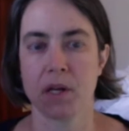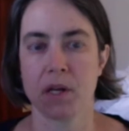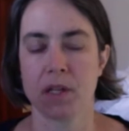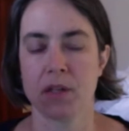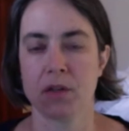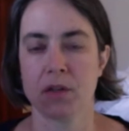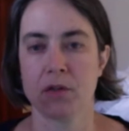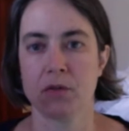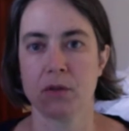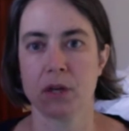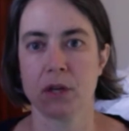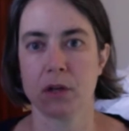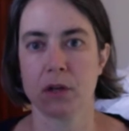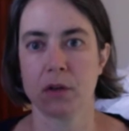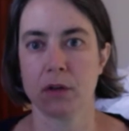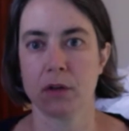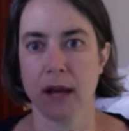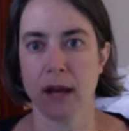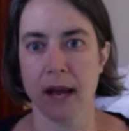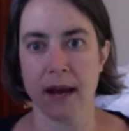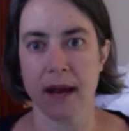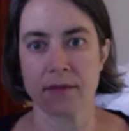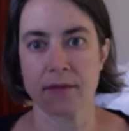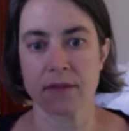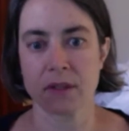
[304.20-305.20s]
you don't
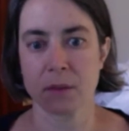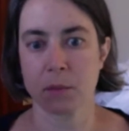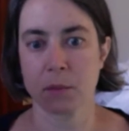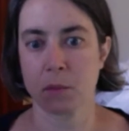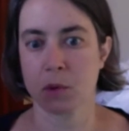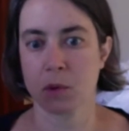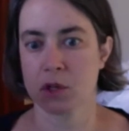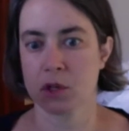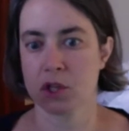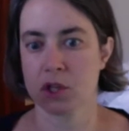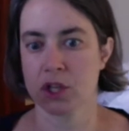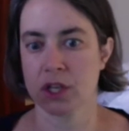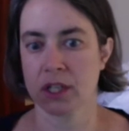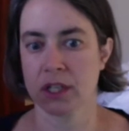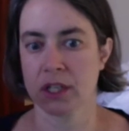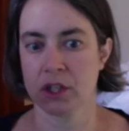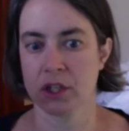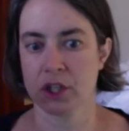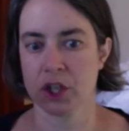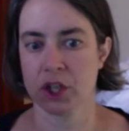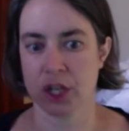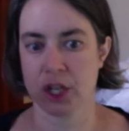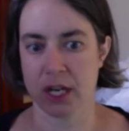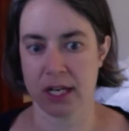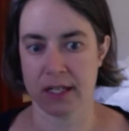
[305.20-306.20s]
have to push an
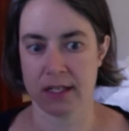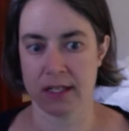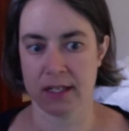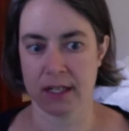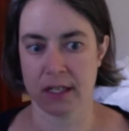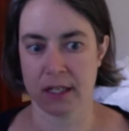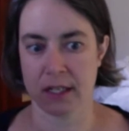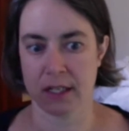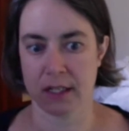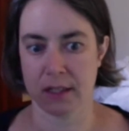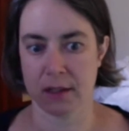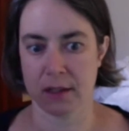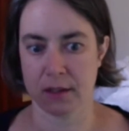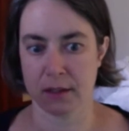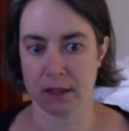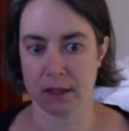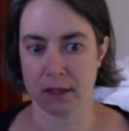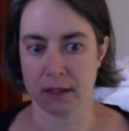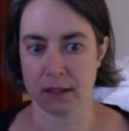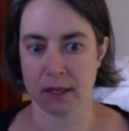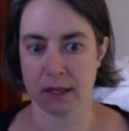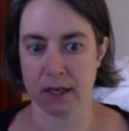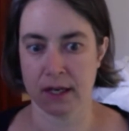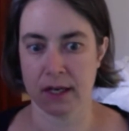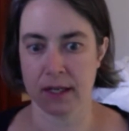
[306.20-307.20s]
agenda
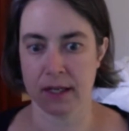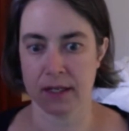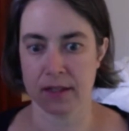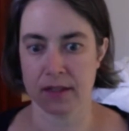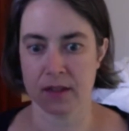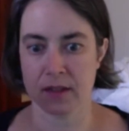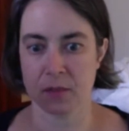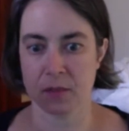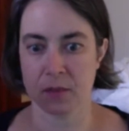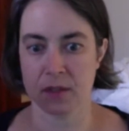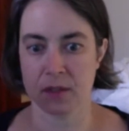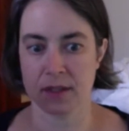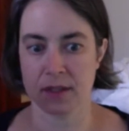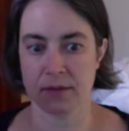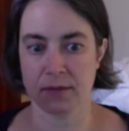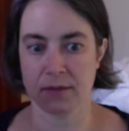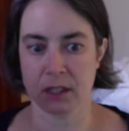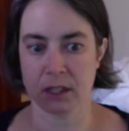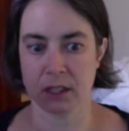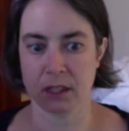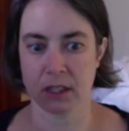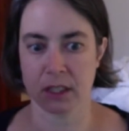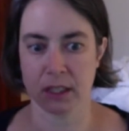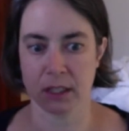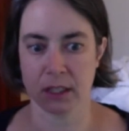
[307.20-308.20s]

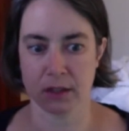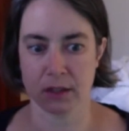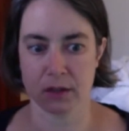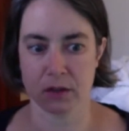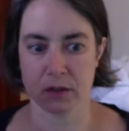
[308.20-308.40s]
specifically.